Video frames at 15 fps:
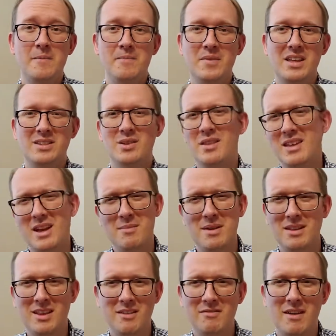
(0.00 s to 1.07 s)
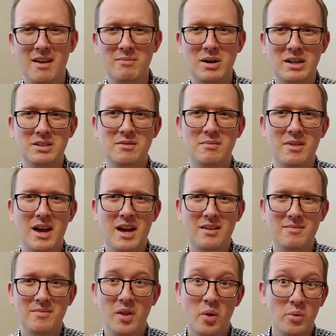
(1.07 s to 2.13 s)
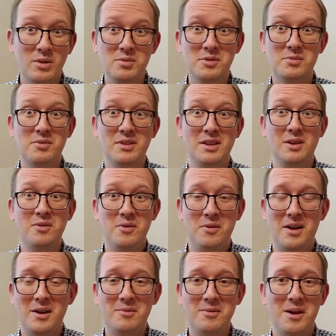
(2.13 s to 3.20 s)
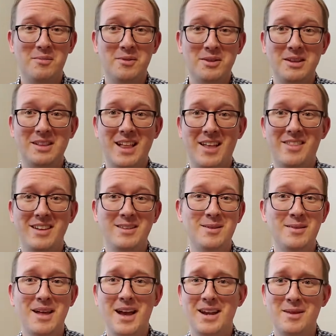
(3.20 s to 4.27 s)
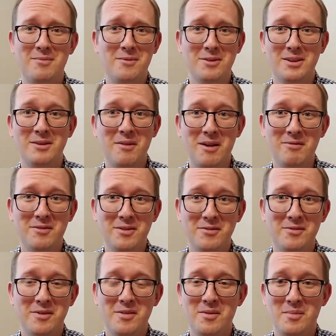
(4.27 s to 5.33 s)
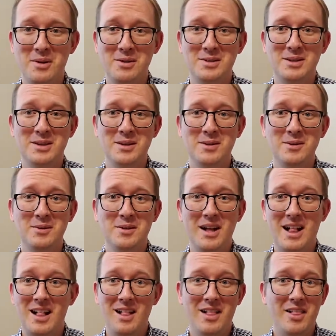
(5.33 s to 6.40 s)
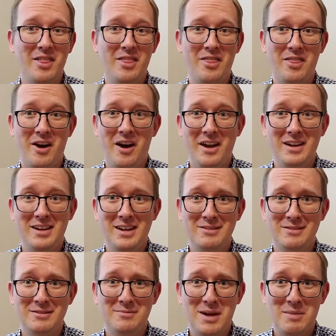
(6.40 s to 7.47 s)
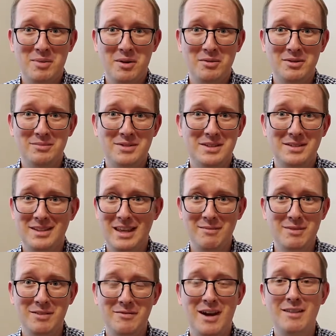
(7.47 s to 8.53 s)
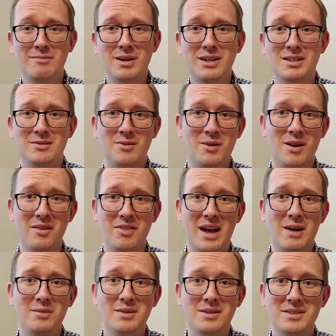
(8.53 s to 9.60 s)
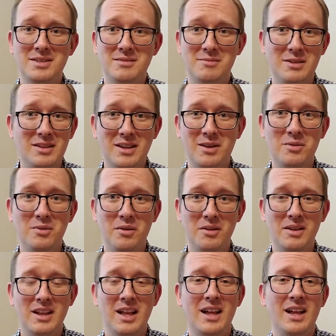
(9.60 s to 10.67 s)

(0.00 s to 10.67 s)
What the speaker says: And so I think I made like $5 from that, which was really cool. I'm really glad they do that, and I'm really grateful for the person who thought enough of my poem to give me $5 for it. That was really cool.